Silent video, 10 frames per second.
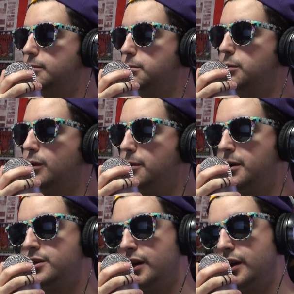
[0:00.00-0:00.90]
But what am
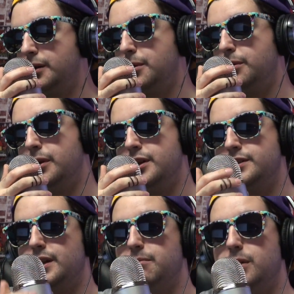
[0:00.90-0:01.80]
I talking about when I
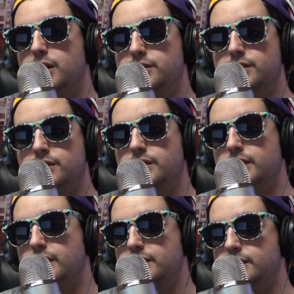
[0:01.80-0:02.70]
say monsters
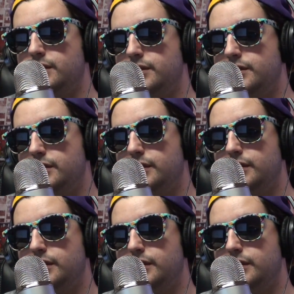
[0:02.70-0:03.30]
and lizards?